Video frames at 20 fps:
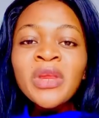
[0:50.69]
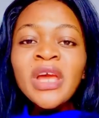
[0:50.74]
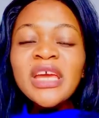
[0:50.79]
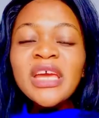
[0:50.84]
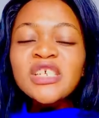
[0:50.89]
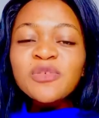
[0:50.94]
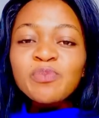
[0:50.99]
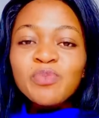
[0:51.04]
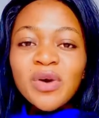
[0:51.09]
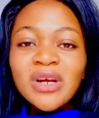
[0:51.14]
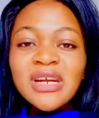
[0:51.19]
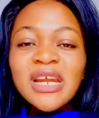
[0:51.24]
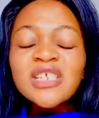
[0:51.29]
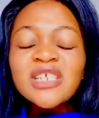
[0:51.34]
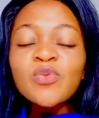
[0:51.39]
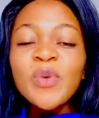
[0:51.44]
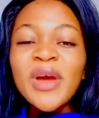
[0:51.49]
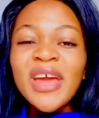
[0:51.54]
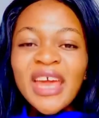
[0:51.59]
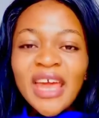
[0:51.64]
His
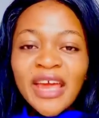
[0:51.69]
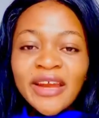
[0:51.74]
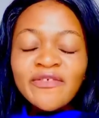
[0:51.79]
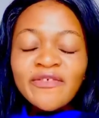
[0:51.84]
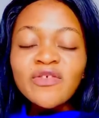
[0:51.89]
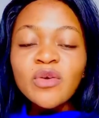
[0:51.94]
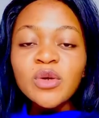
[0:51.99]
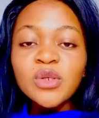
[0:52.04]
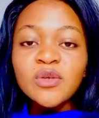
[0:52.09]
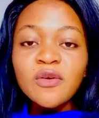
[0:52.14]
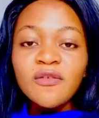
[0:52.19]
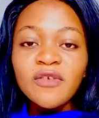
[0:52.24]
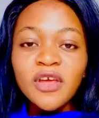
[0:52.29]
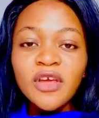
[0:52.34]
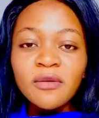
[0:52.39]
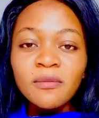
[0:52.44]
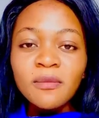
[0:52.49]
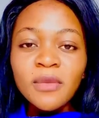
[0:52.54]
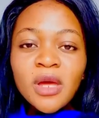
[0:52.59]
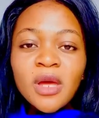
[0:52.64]
brothers were envious of
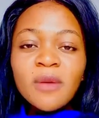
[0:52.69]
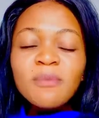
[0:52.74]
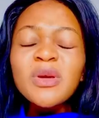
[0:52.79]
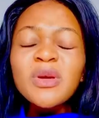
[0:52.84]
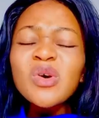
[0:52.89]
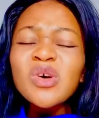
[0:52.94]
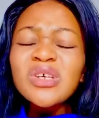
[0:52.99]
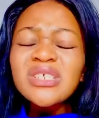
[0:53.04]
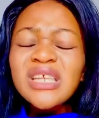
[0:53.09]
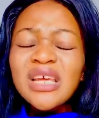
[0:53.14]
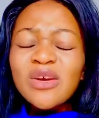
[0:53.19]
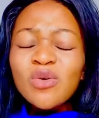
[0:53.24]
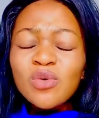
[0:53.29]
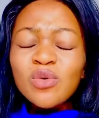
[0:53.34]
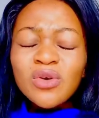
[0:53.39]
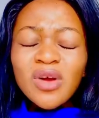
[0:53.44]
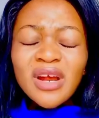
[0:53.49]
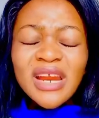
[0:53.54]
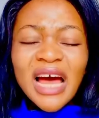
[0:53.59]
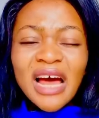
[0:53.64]
him him because they
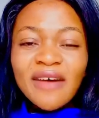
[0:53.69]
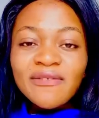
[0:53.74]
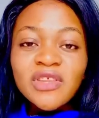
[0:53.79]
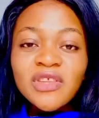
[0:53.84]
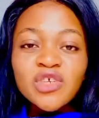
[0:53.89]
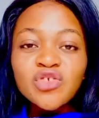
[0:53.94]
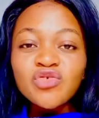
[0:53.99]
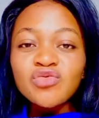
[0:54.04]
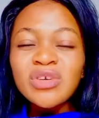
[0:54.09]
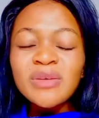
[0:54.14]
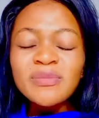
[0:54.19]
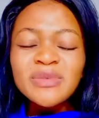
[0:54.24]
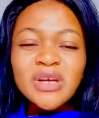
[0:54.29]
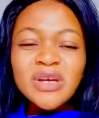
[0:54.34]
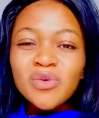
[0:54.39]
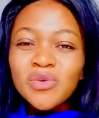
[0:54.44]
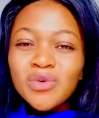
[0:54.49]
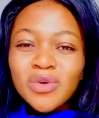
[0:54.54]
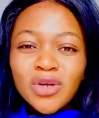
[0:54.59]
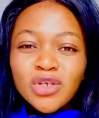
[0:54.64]
could not have the dream.
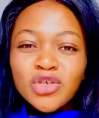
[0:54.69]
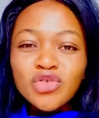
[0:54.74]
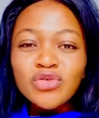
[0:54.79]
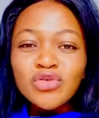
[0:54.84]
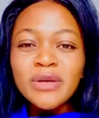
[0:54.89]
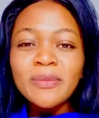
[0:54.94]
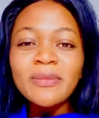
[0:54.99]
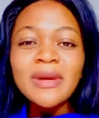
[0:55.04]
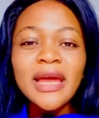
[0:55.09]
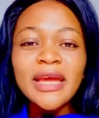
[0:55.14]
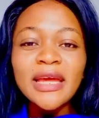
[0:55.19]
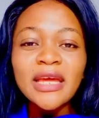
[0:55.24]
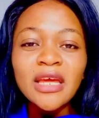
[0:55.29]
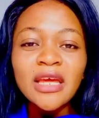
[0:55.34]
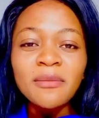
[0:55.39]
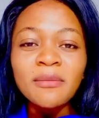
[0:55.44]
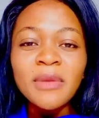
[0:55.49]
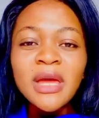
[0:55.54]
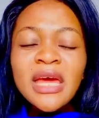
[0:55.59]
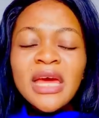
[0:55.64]
They could not dream like
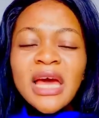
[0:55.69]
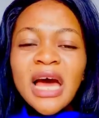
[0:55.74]
him.